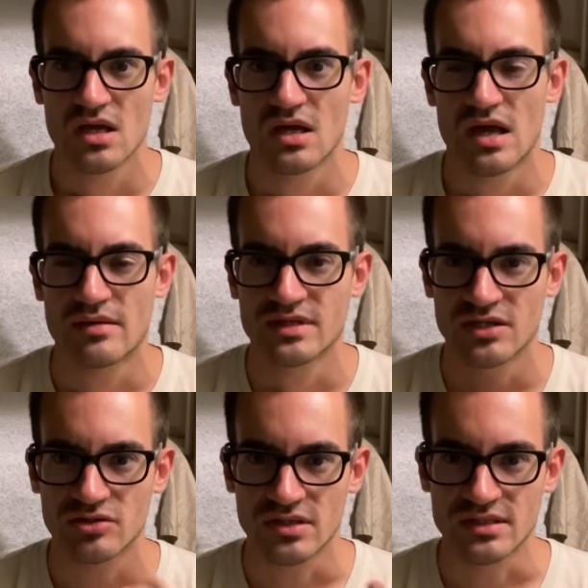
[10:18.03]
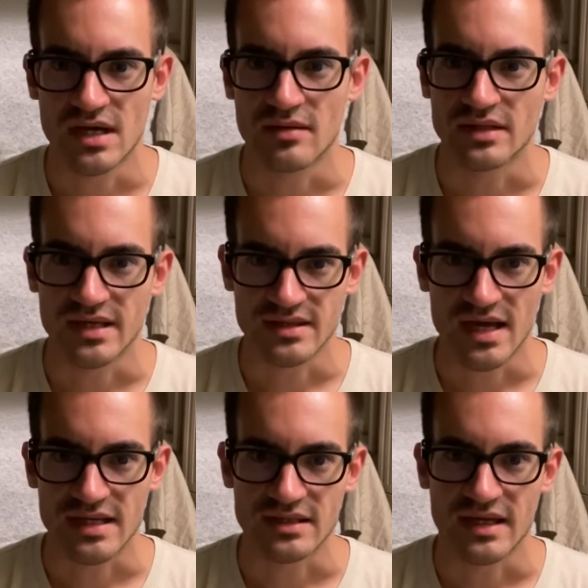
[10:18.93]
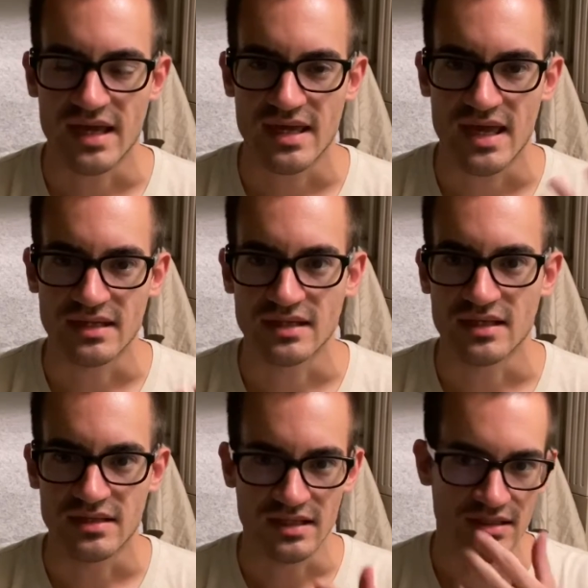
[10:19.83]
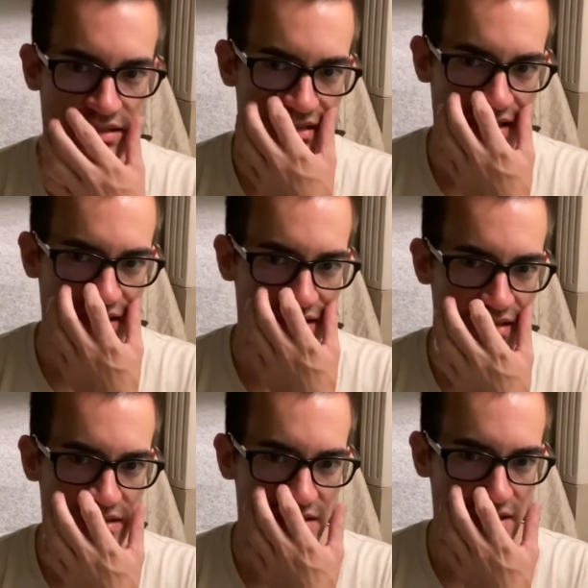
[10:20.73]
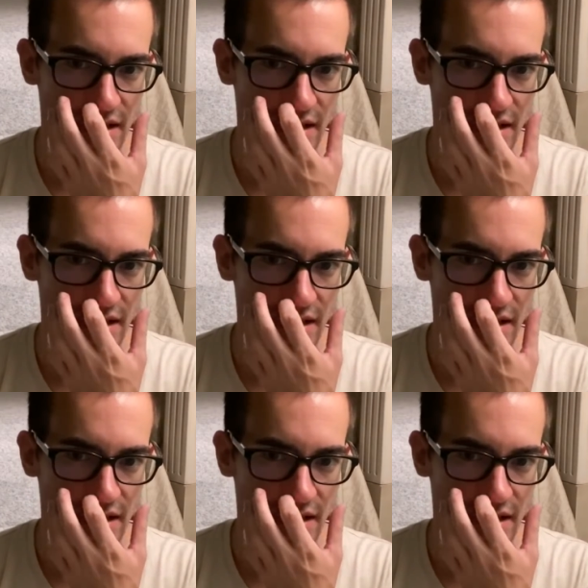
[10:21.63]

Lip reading: I'm naturally not like that. Like I can't get that excited easily.